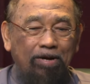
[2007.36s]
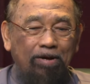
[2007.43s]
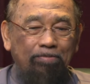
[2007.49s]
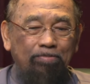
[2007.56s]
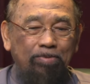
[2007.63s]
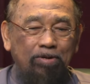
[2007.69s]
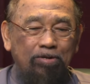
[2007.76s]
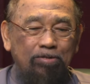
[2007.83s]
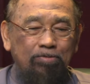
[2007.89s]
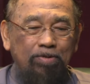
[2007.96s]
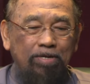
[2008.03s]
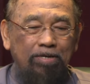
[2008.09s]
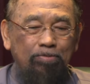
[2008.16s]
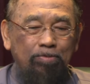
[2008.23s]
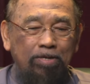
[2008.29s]
Because
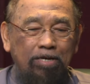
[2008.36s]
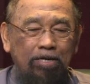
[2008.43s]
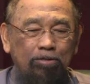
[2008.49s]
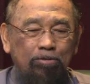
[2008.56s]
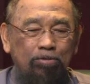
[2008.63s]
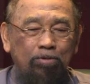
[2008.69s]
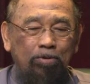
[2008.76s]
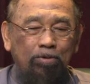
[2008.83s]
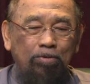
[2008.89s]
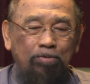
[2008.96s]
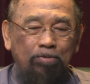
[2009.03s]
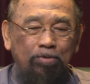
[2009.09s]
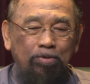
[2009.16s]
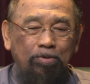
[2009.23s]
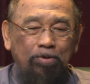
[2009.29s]
we need to know
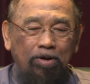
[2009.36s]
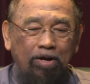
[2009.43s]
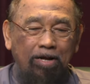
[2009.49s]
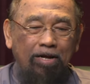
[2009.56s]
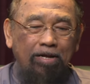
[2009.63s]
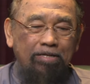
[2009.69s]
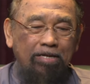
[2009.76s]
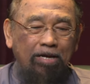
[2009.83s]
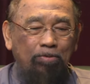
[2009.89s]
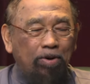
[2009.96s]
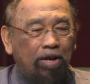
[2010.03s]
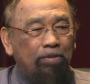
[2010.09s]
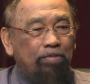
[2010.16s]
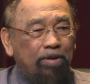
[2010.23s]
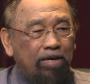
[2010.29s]
their
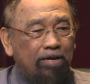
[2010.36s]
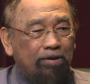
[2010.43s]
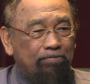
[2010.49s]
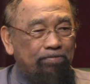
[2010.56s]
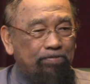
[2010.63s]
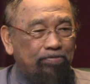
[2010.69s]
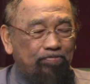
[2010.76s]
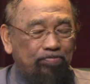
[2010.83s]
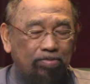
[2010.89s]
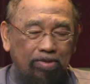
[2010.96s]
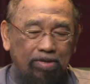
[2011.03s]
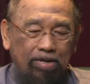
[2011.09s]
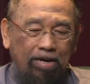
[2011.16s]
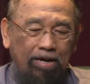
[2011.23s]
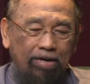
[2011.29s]
well-being.
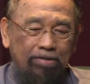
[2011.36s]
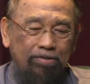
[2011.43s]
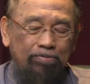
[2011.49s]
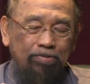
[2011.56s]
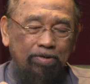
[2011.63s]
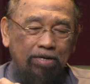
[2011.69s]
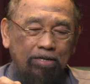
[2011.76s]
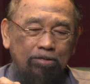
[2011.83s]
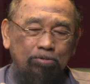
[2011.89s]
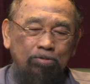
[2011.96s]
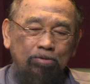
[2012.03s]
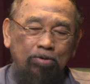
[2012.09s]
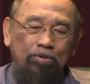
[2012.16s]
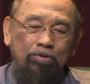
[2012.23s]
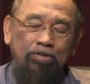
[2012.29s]
And we need to
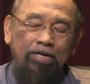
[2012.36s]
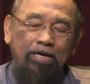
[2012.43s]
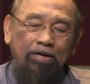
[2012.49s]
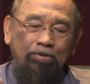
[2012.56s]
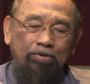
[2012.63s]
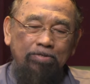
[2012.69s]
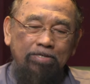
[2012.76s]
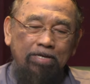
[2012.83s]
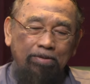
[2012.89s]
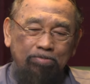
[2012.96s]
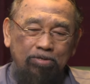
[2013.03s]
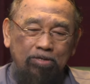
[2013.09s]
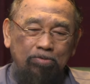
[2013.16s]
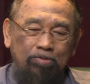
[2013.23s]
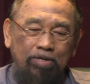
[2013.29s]
know their
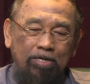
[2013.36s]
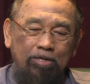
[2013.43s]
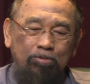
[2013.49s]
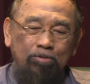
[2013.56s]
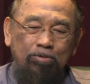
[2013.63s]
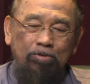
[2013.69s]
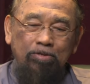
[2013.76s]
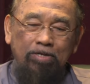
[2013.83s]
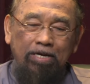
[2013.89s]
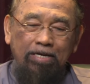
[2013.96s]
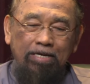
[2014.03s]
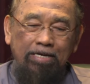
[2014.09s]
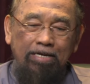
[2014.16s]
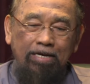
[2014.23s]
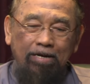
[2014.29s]
consumption, we need to know their
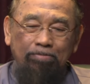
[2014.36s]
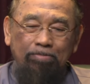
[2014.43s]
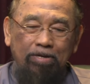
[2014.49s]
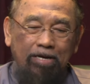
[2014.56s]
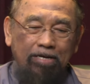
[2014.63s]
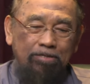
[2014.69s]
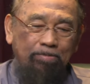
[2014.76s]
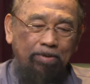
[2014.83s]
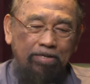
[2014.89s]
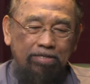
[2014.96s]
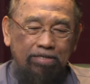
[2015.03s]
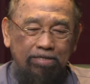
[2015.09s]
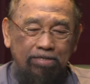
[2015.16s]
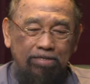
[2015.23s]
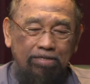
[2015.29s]
income, their
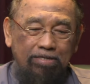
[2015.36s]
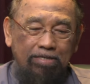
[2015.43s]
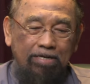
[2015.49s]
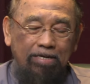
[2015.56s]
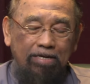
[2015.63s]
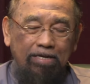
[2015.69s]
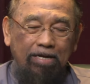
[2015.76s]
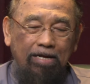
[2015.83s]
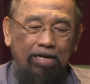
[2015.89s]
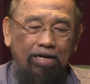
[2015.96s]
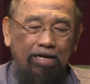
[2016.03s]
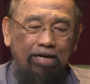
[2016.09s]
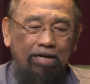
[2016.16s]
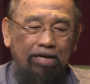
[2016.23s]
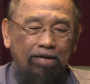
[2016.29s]
expenses,
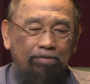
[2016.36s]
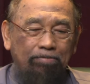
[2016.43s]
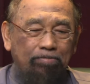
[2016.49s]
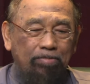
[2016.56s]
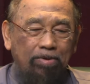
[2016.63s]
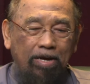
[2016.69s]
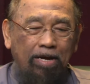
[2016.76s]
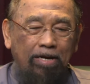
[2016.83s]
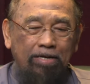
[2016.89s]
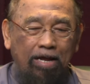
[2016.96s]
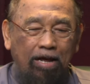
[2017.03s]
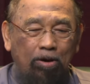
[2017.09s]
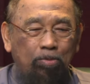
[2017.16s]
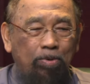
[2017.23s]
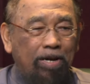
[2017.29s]
and
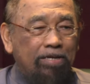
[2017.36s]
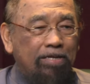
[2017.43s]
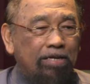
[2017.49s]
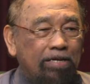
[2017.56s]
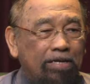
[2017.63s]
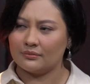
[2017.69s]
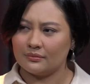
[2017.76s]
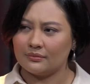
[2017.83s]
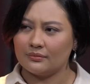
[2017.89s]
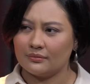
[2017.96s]
how well they live,